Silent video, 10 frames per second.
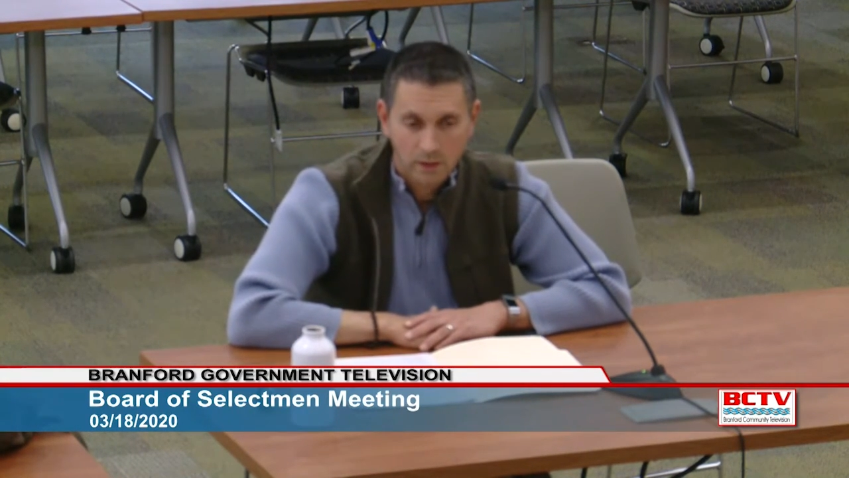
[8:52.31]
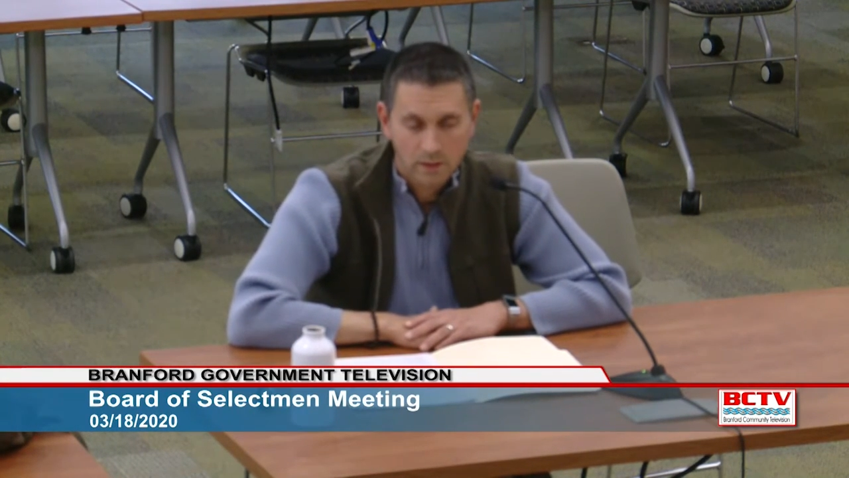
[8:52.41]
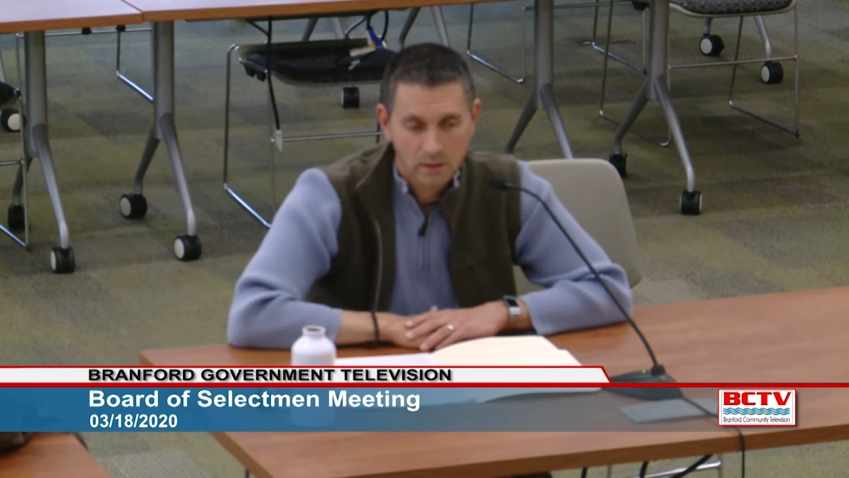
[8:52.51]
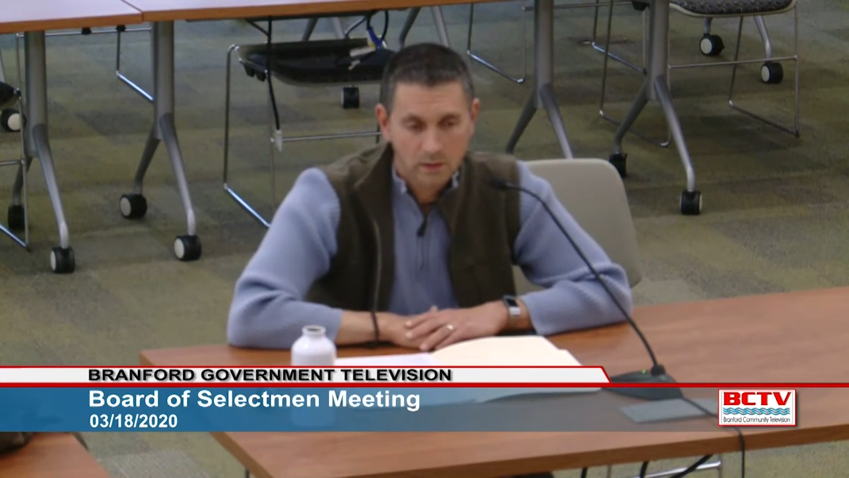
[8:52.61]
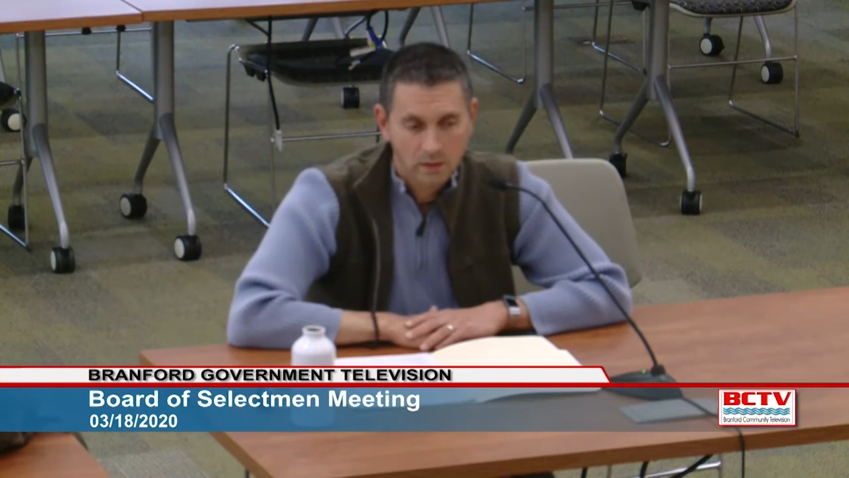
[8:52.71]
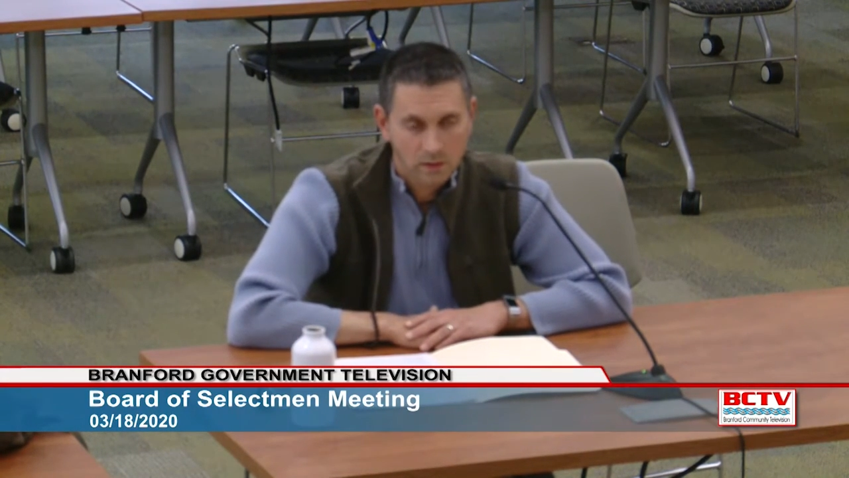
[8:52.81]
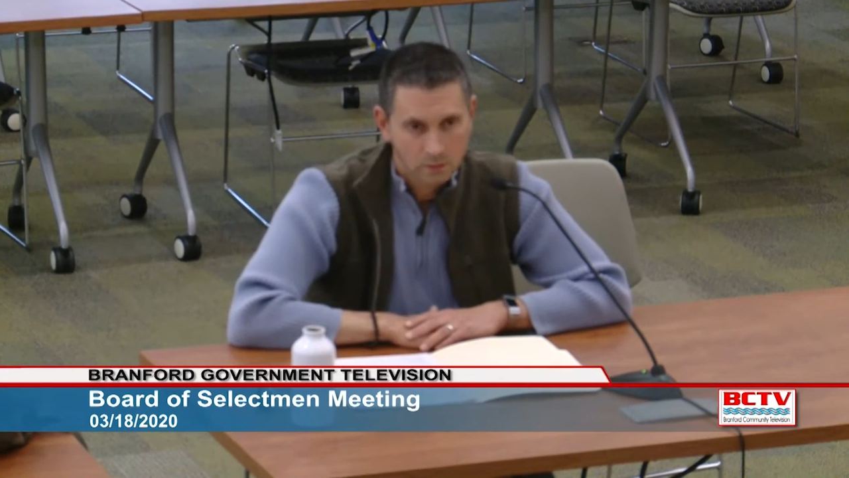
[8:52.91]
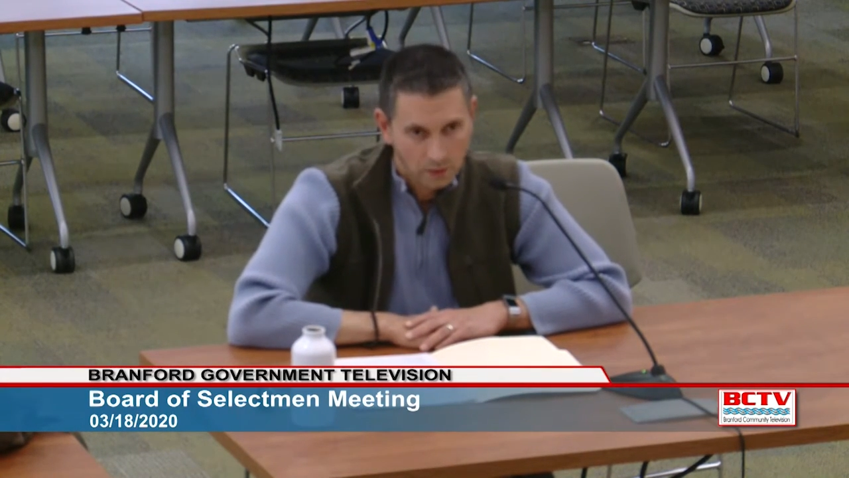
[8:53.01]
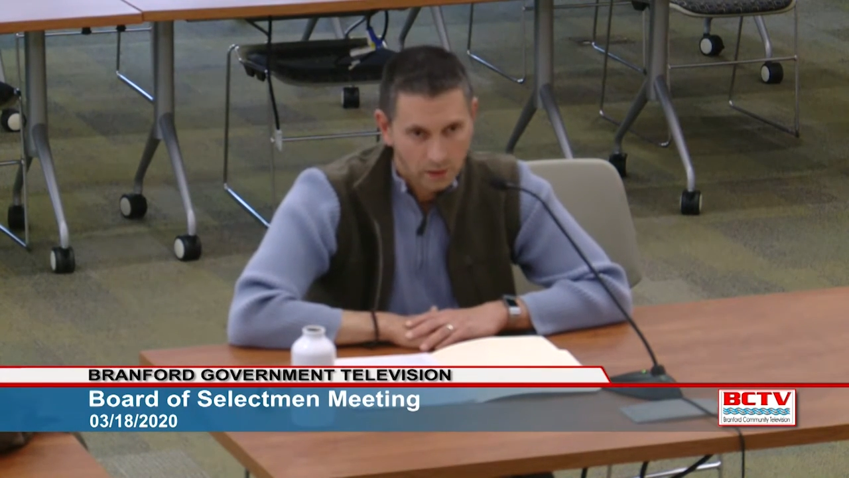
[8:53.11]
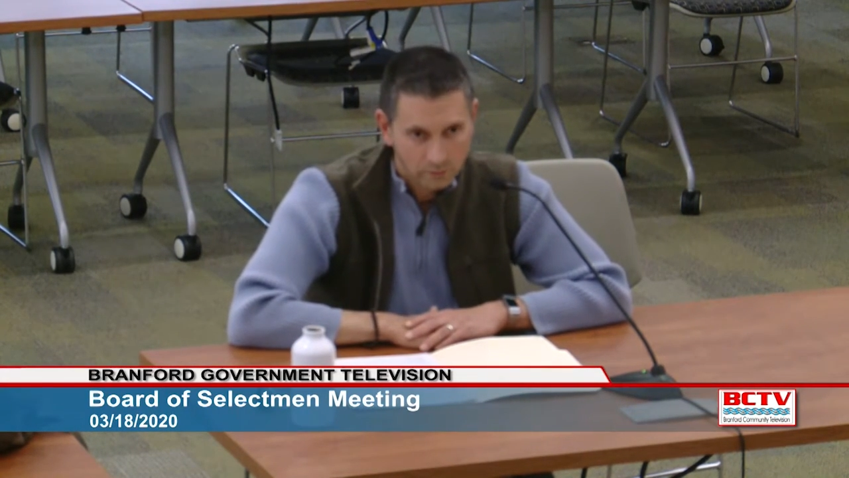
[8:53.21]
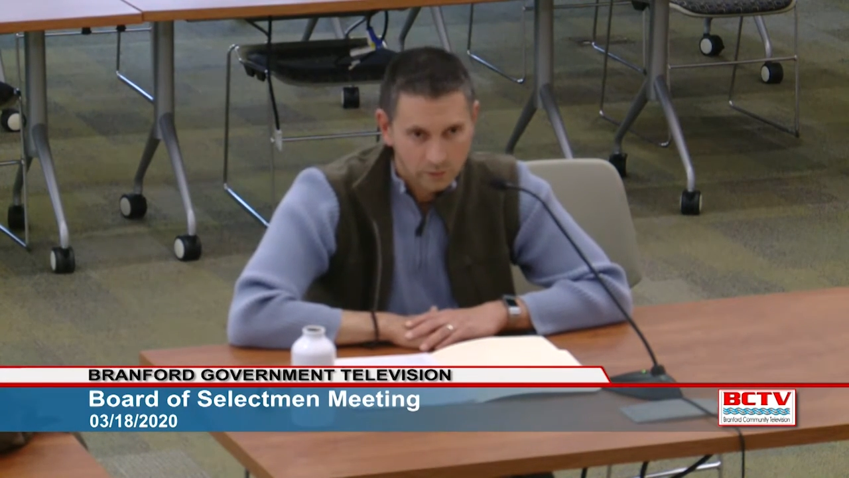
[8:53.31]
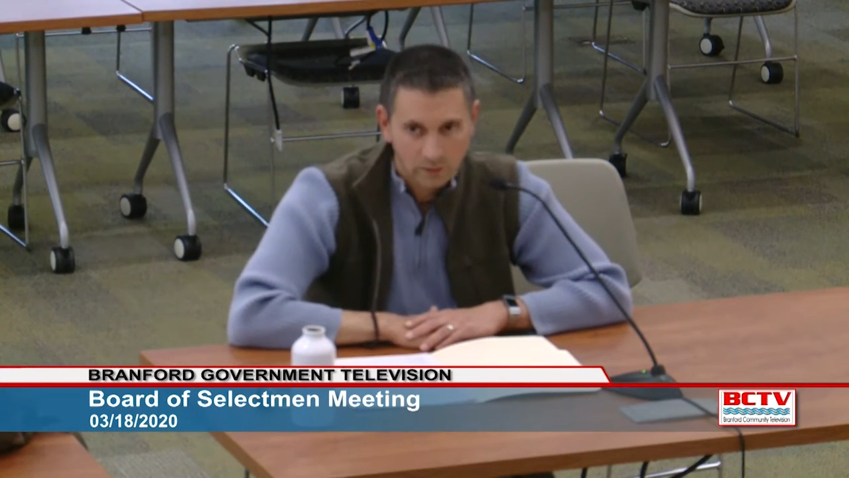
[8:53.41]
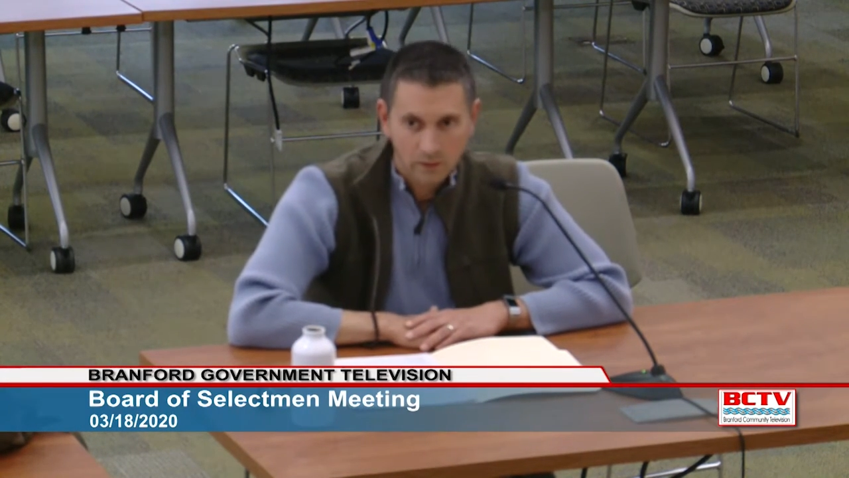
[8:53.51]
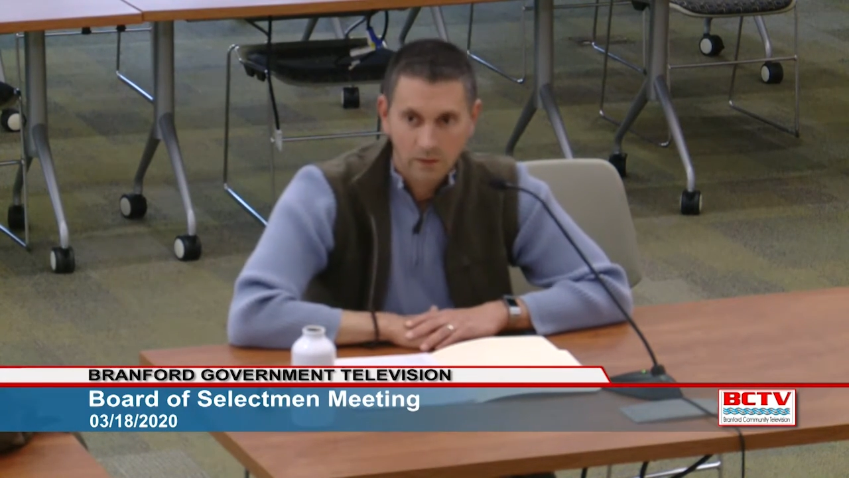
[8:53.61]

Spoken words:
in New Haven.